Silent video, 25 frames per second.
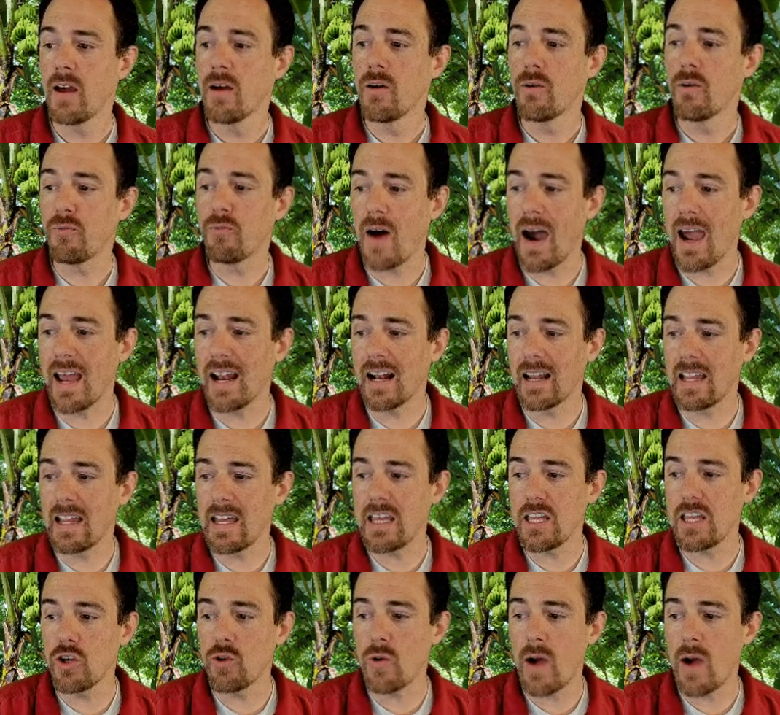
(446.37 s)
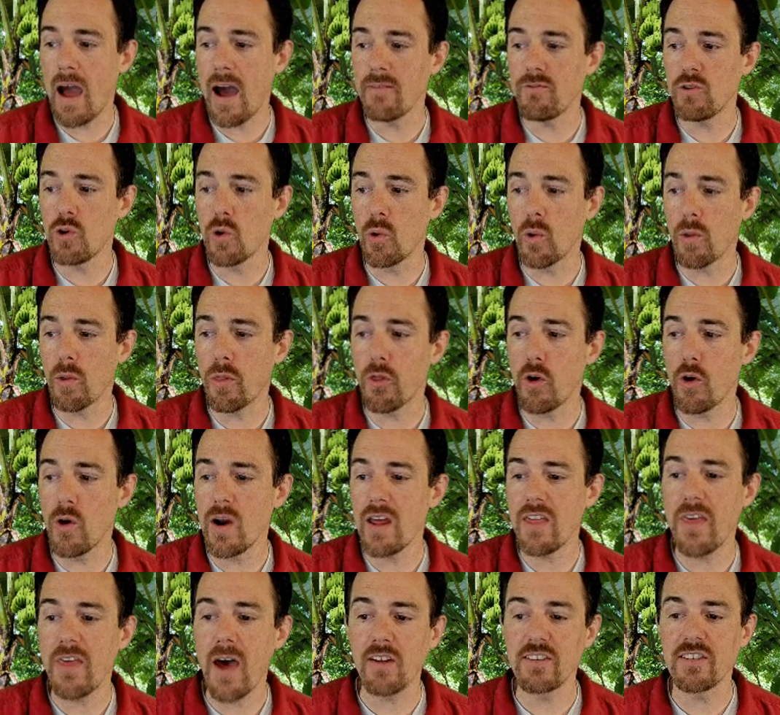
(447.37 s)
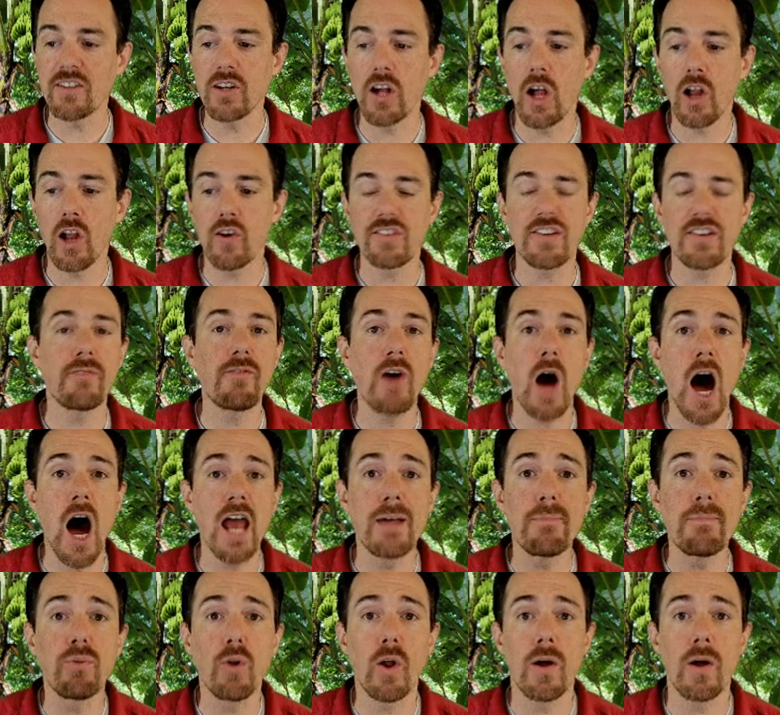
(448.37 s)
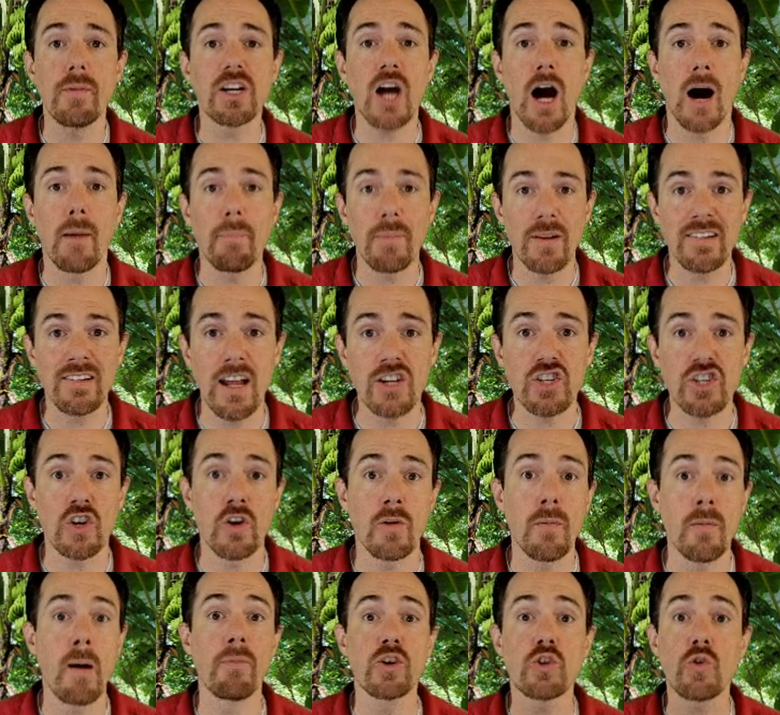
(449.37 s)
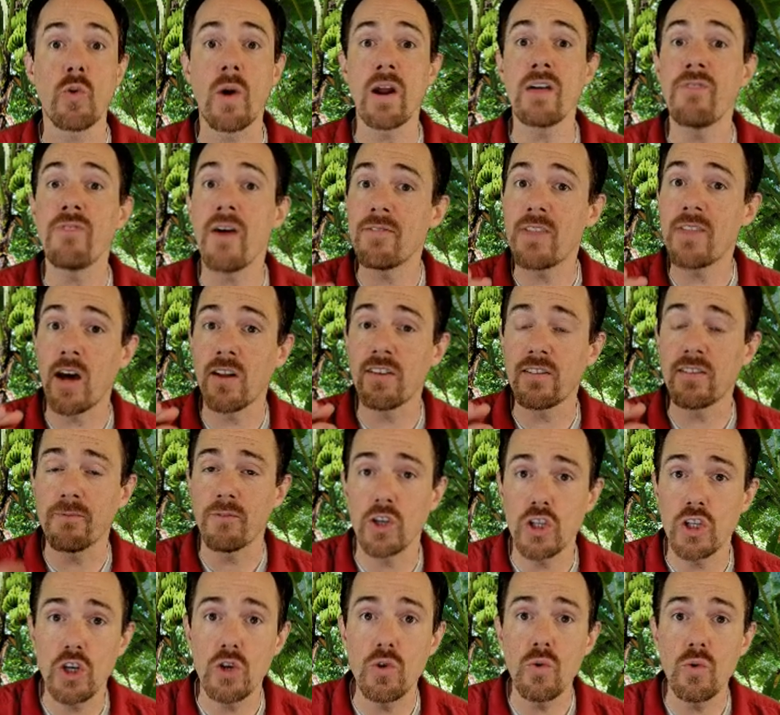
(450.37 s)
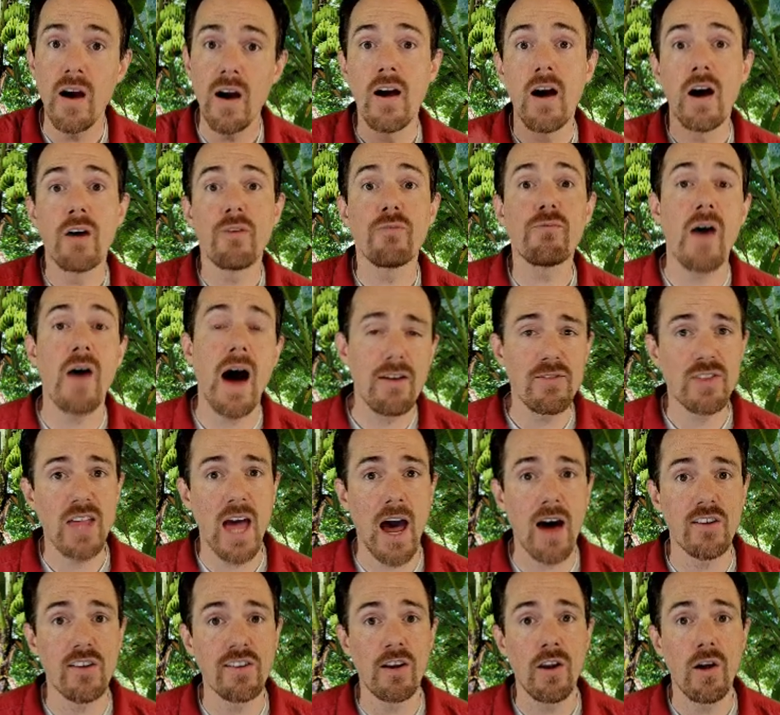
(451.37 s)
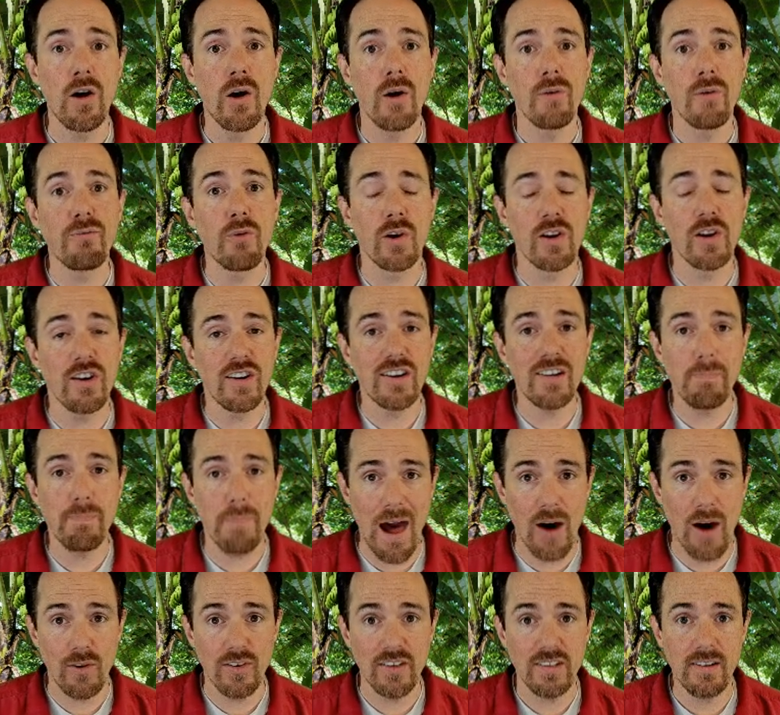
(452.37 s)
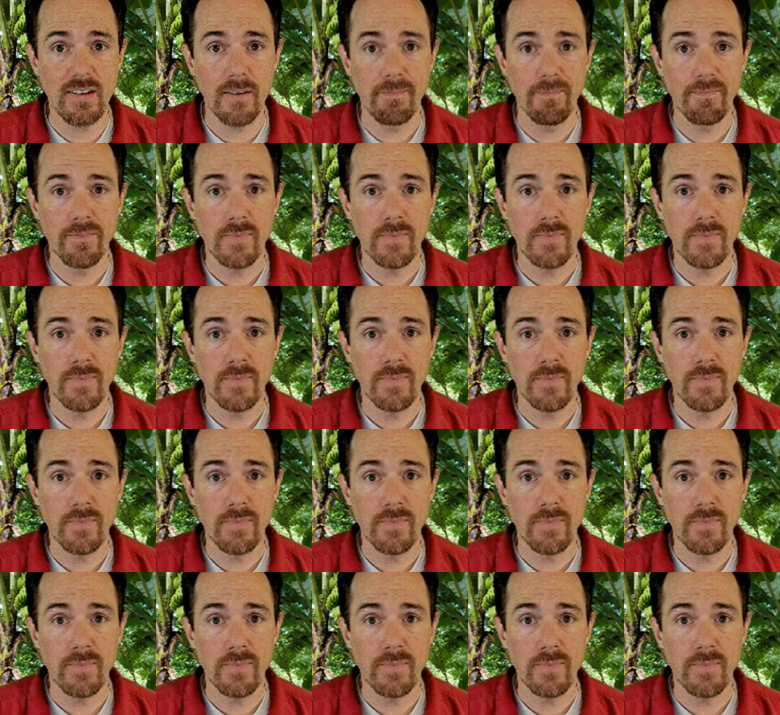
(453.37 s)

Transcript: Finally, you have your $30,000 of unemployment compensation. Remember, $25,000 for you, $5,000 for your spouse.